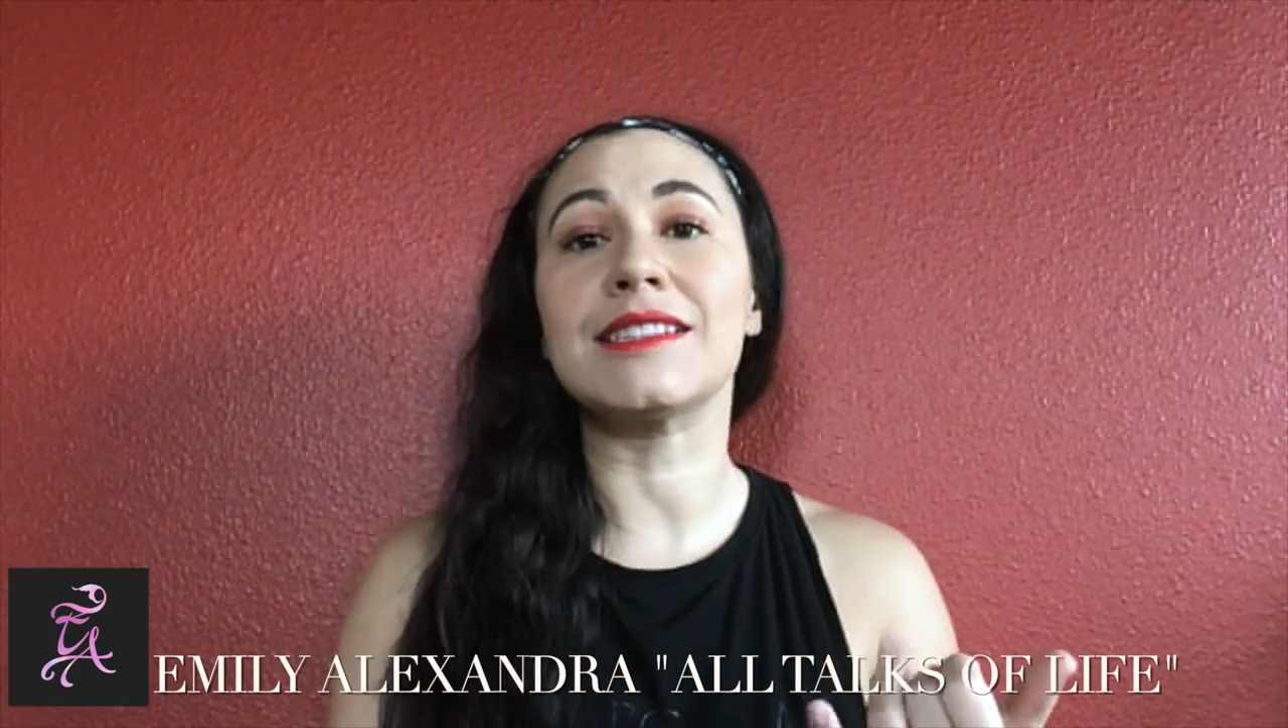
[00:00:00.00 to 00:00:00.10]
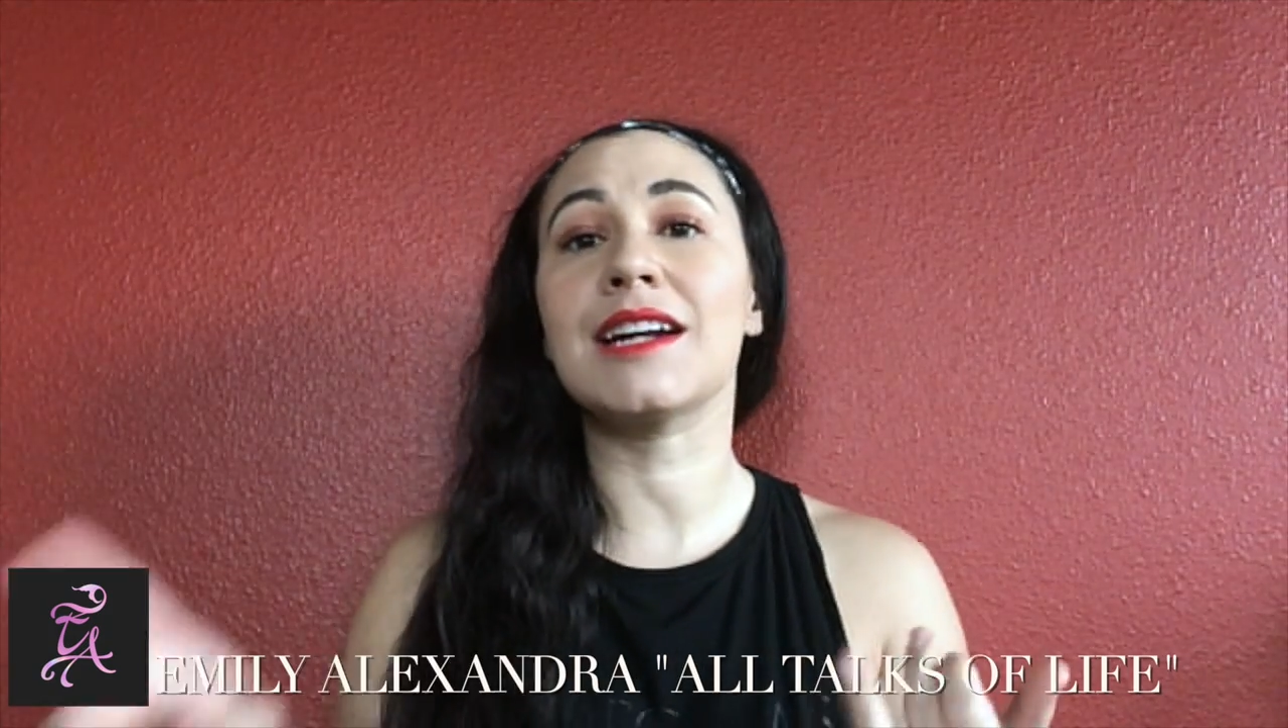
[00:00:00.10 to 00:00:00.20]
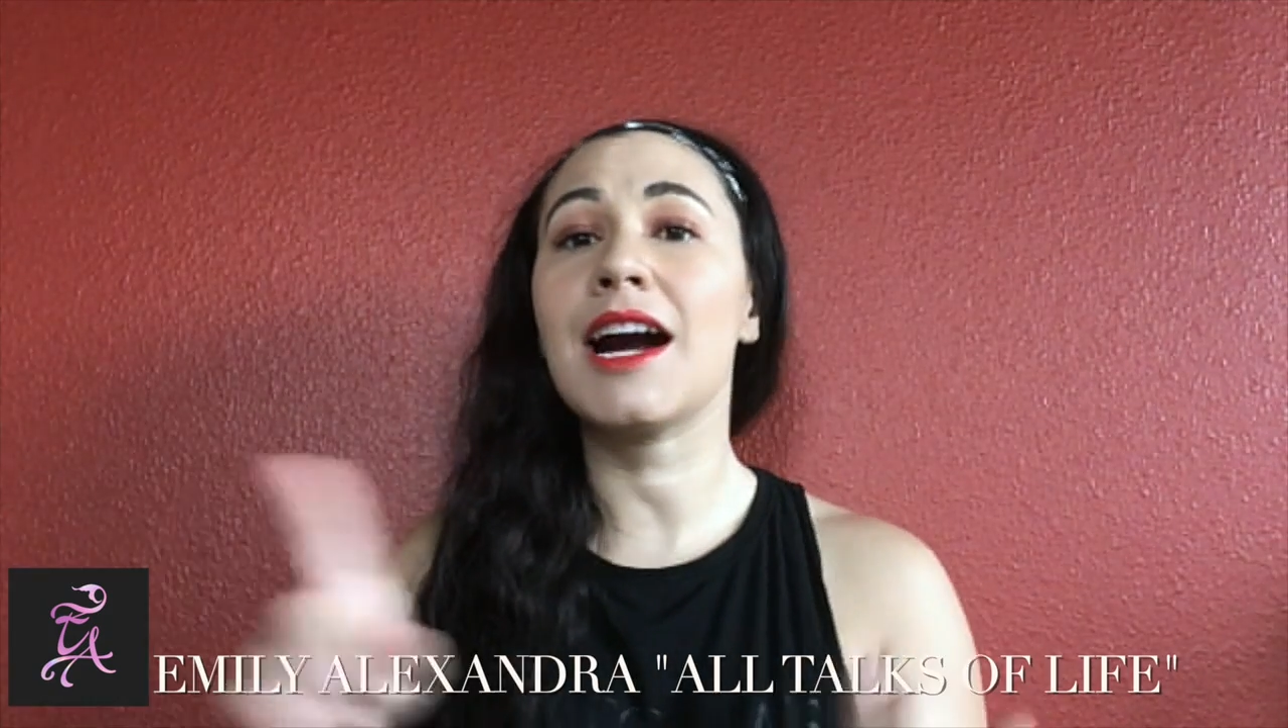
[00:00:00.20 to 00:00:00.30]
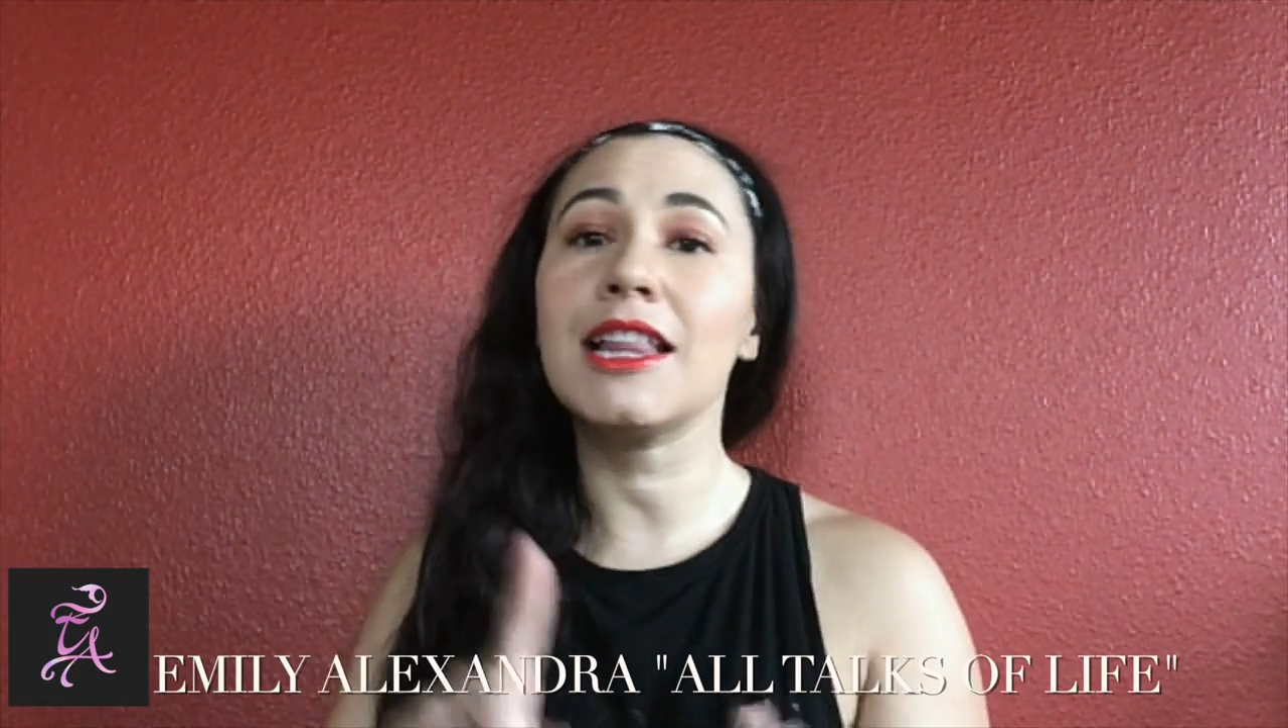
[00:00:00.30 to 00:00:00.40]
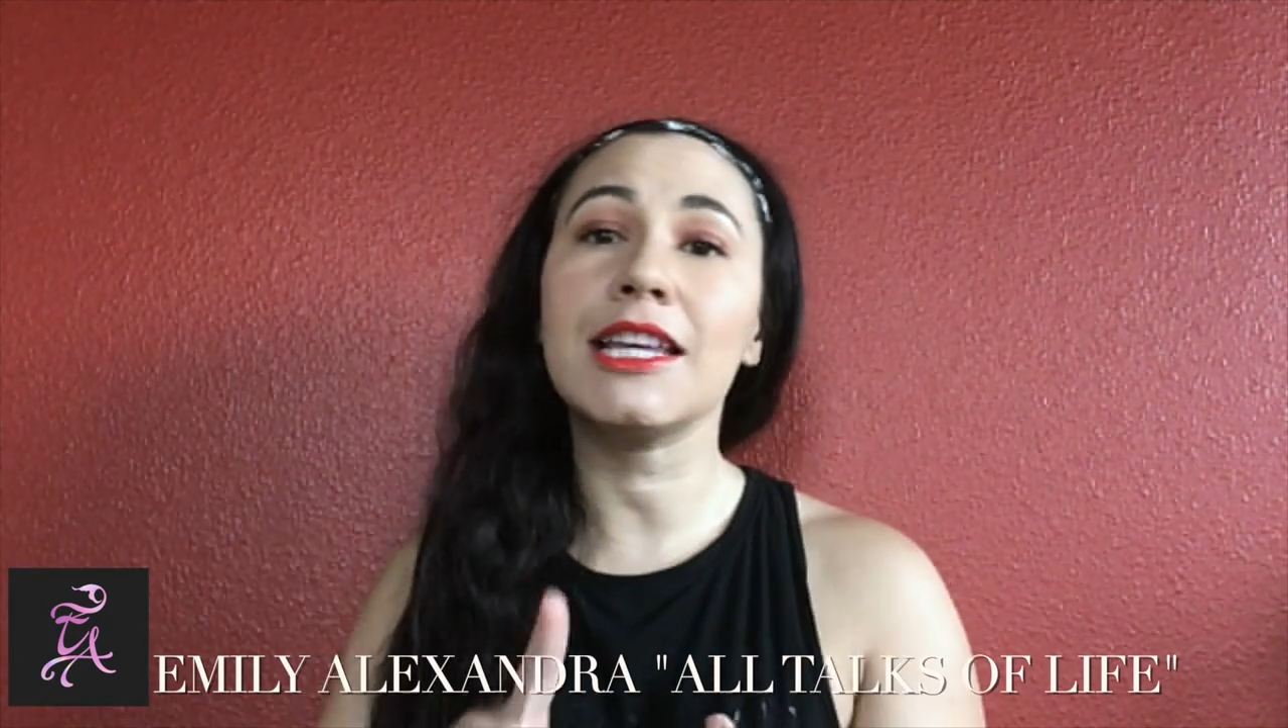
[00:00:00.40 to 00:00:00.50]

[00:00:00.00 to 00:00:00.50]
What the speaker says: Kylie